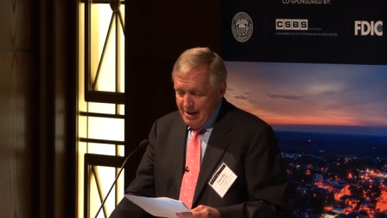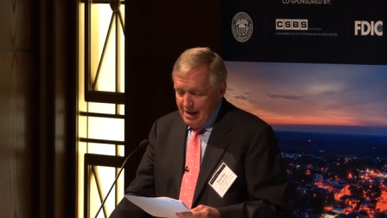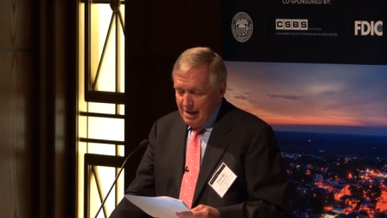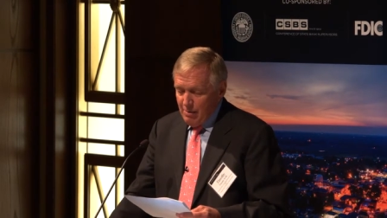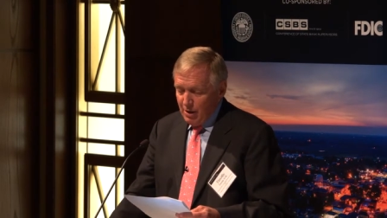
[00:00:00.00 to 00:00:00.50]

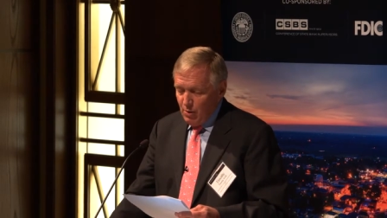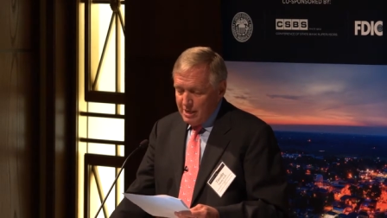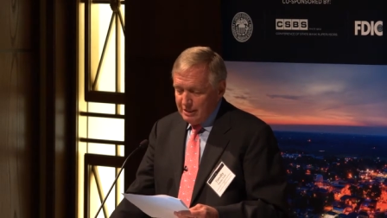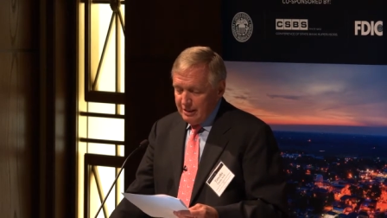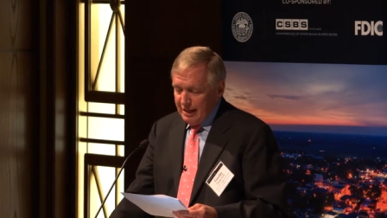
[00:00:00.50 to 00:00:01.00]
He
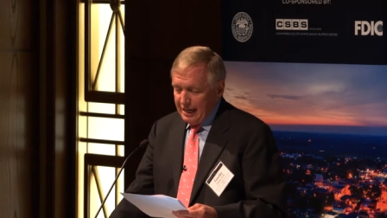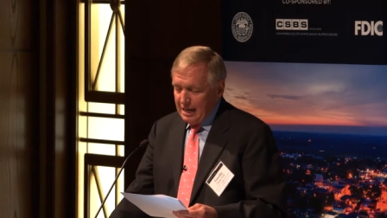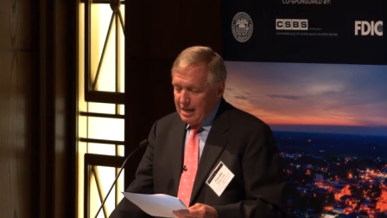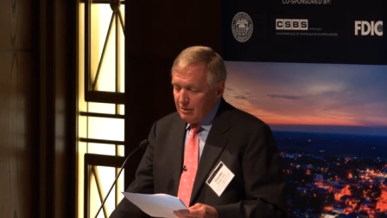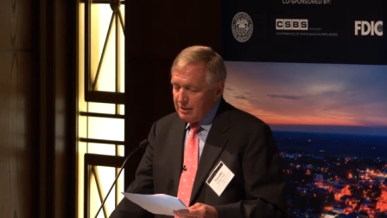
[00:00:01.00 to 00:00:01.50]
requested that
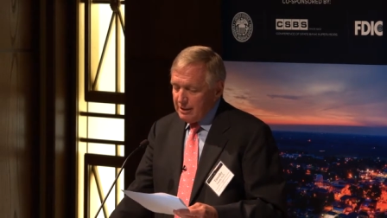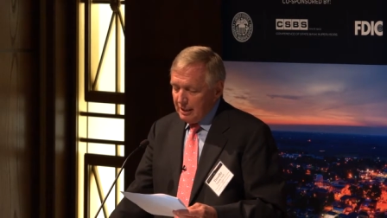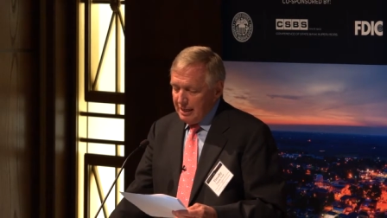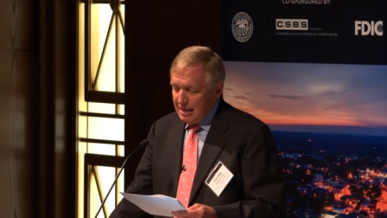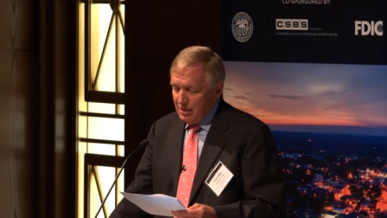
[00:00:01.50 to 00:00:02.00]
Congress
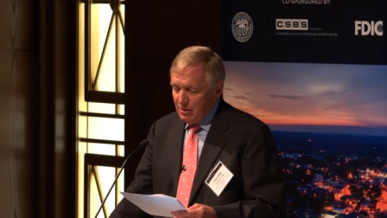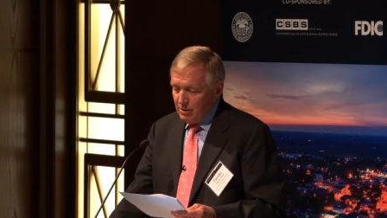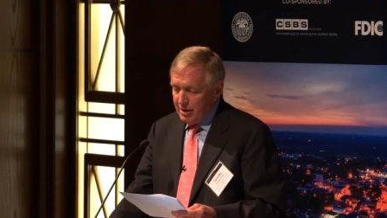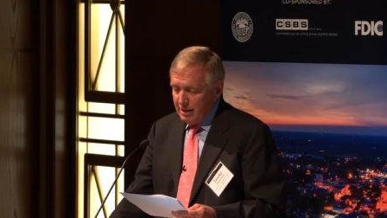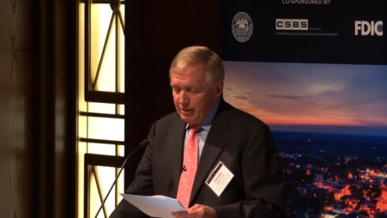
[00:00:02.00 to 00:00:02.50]
allow
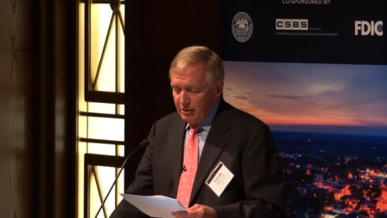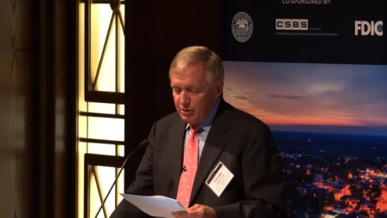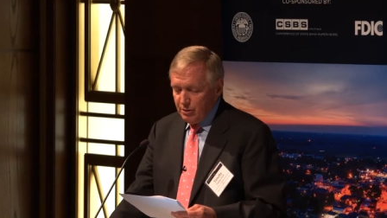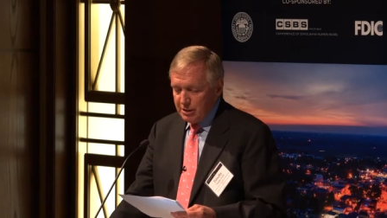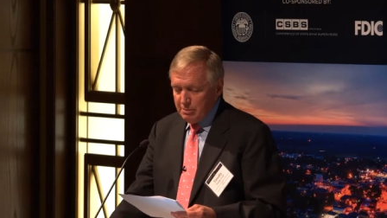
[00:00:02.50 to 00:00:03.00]
credit
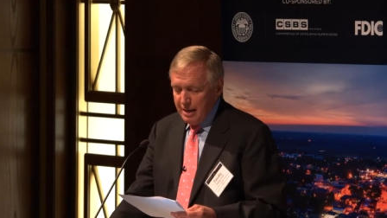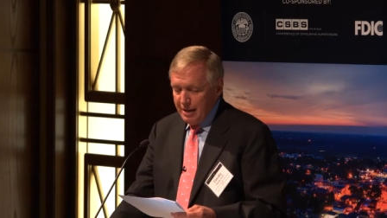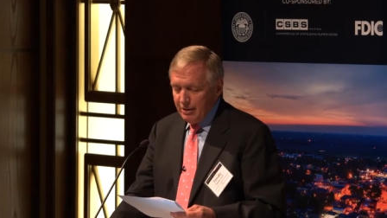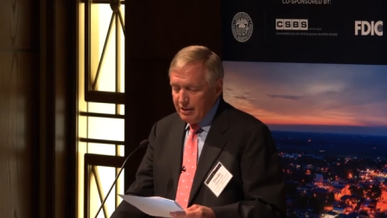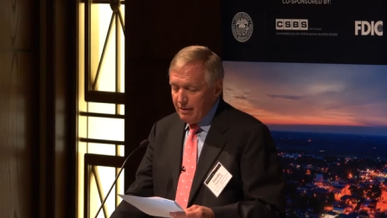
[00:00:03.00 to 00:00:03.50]
unions to
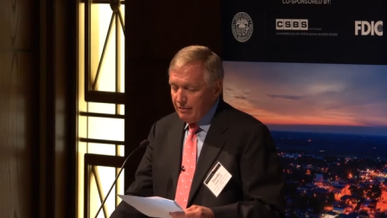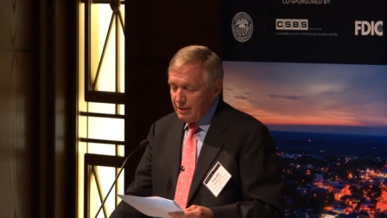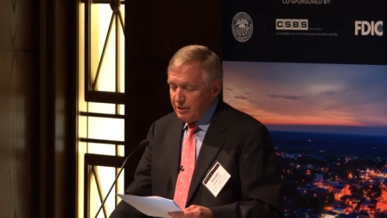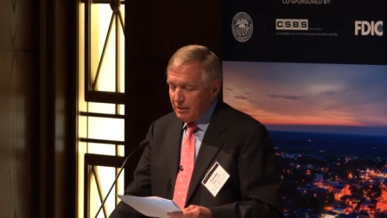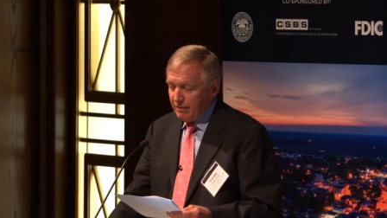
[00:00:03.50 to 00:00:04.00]
expand their
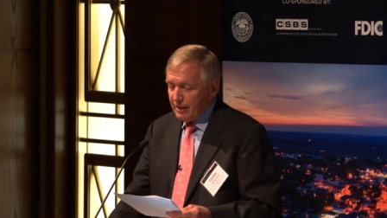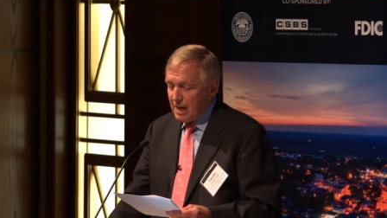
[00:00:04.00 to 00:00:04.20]
definition of